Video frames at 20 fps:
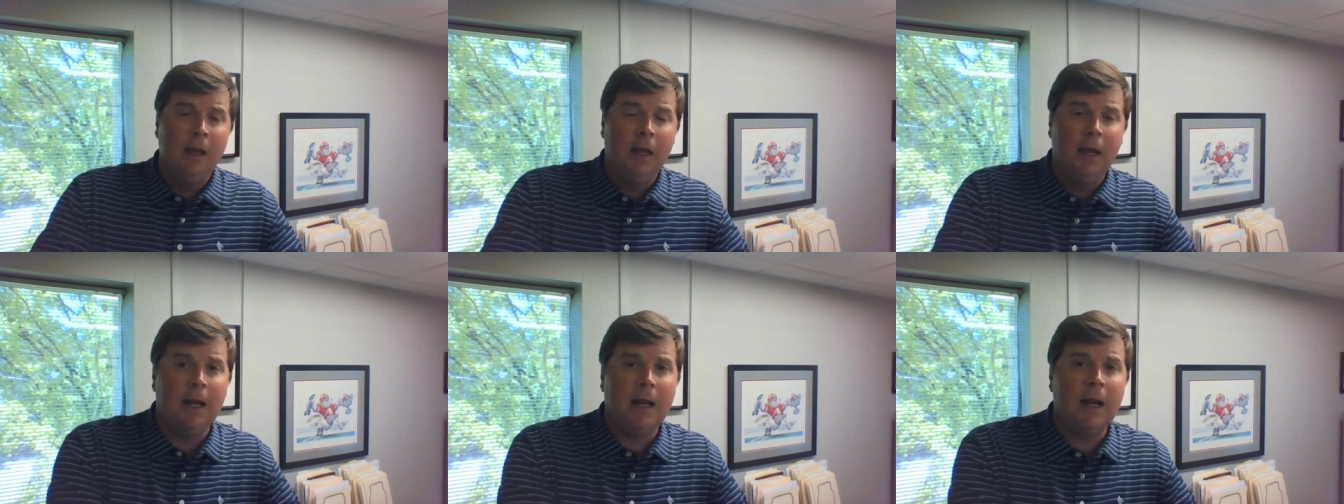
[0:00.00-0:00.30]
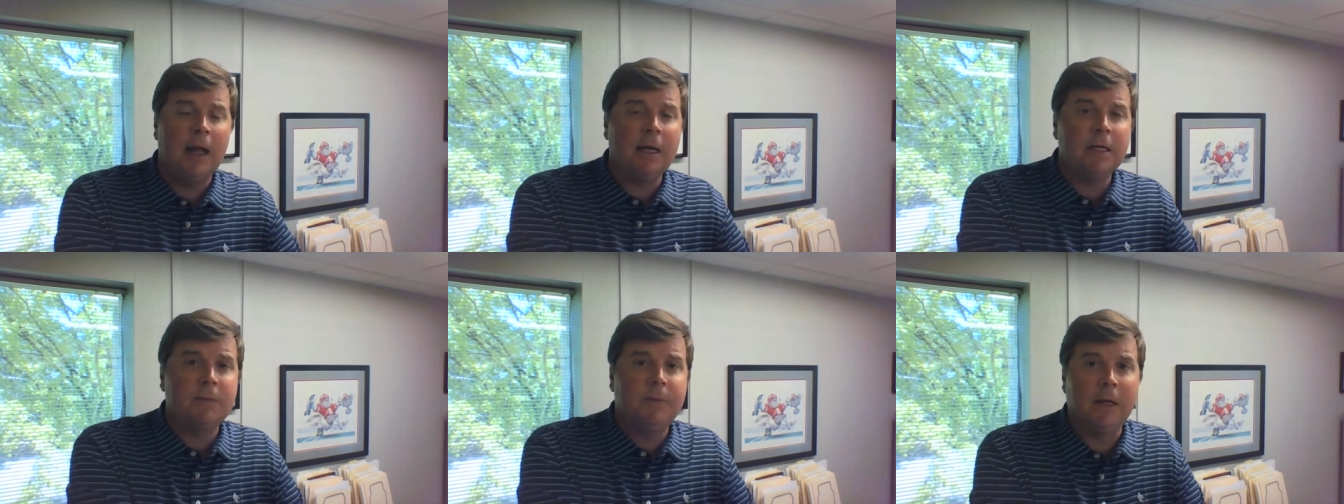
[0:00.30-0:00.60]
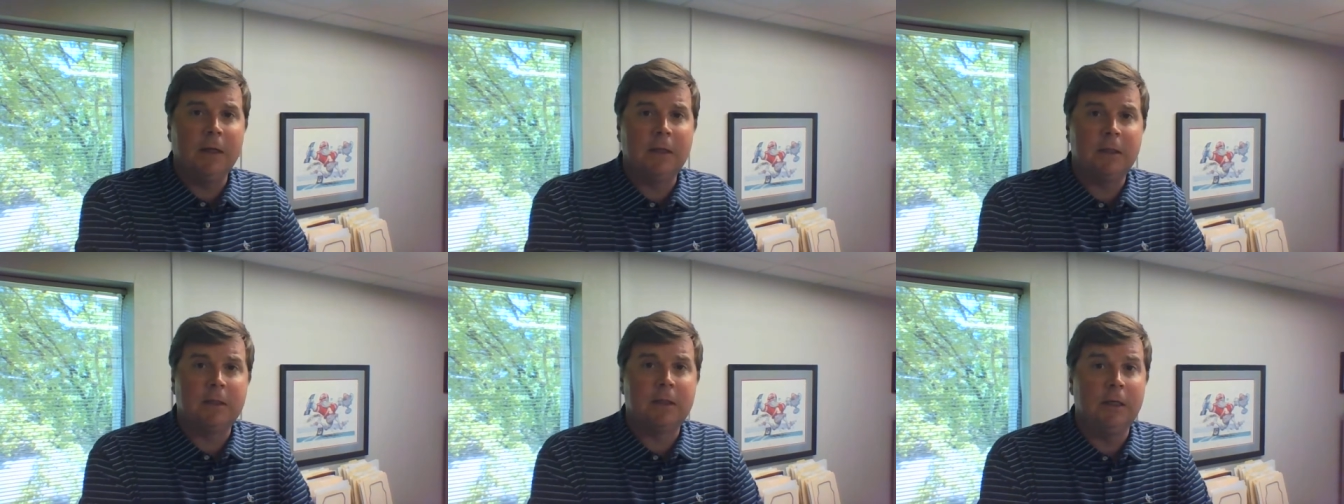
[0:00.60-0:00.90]
And I
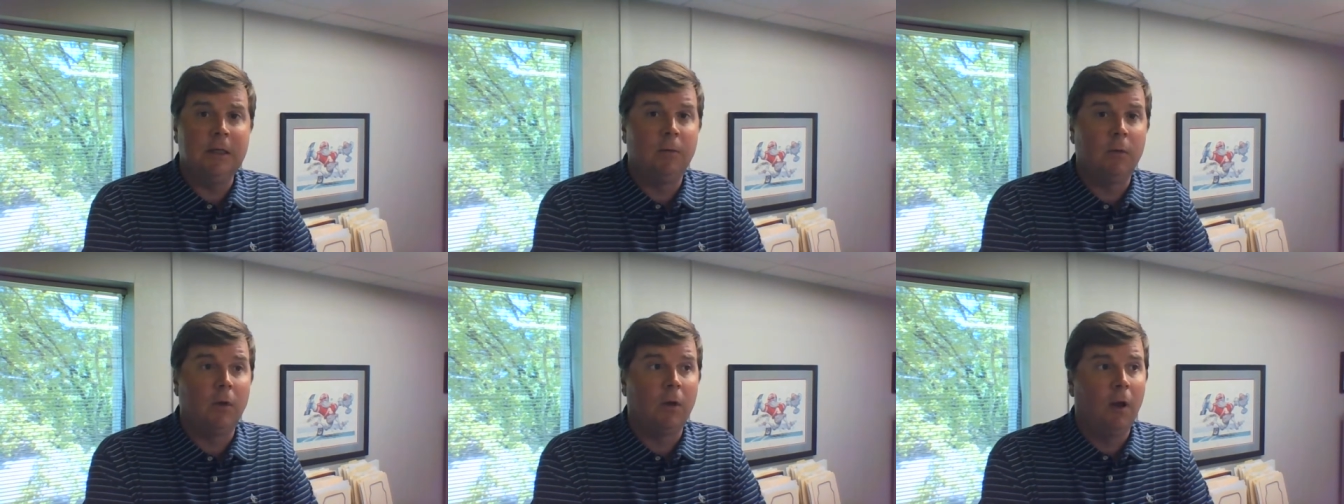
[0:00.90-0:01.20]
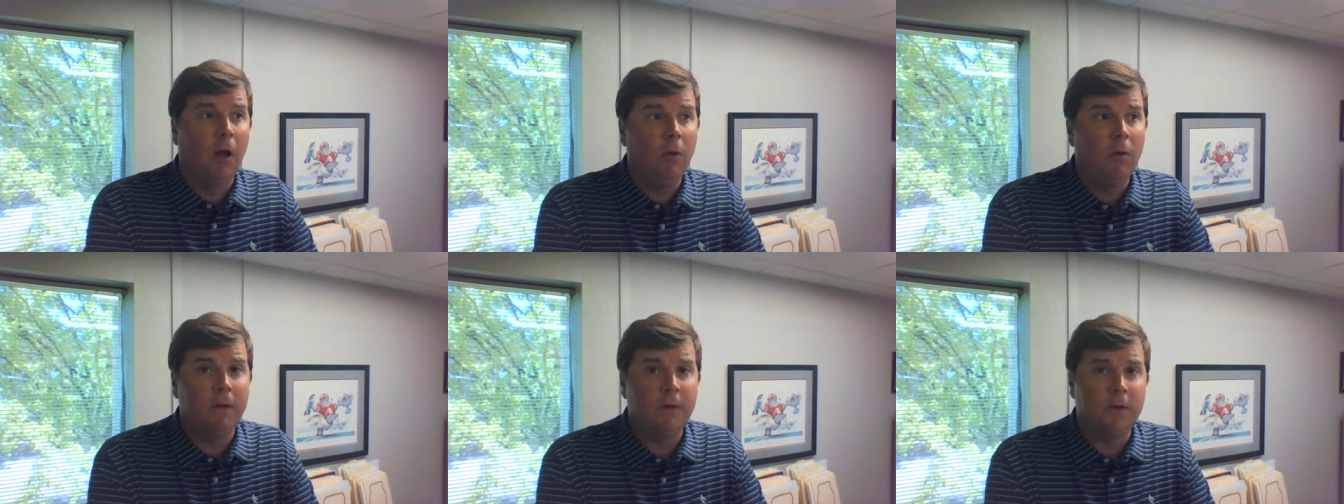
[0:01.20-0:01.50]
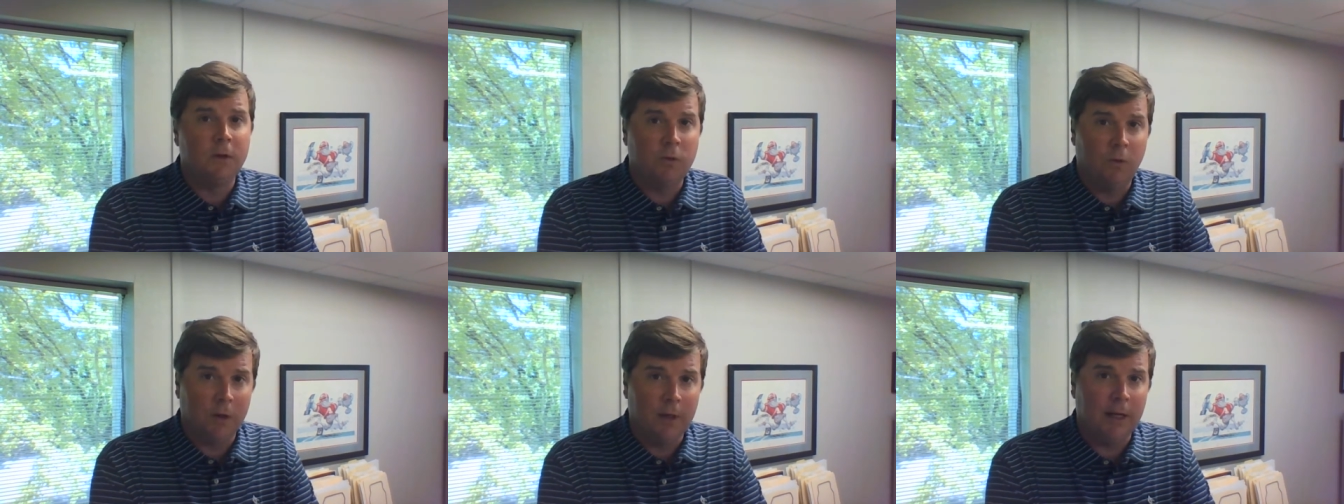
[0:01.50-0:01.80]
expect to see them lower
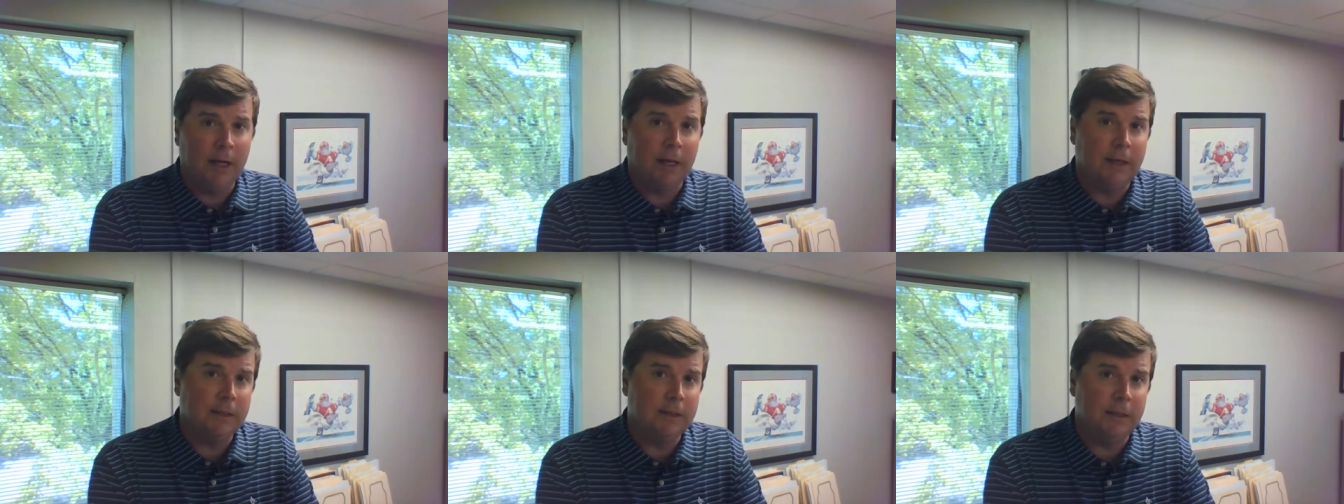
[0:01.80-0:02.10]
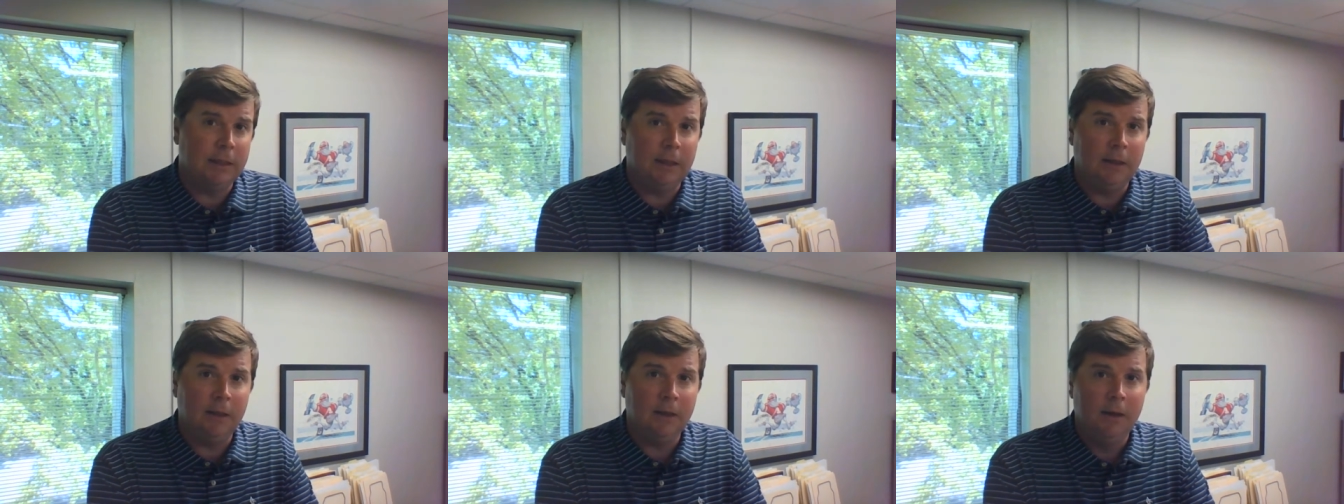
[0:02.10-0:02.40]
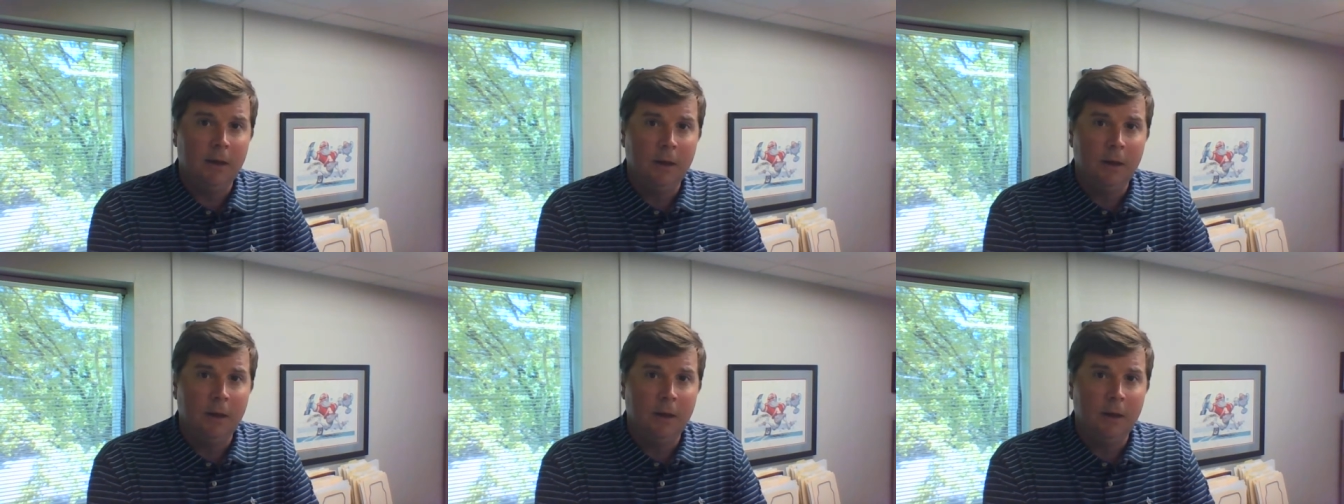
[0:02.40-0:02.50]
than 2019,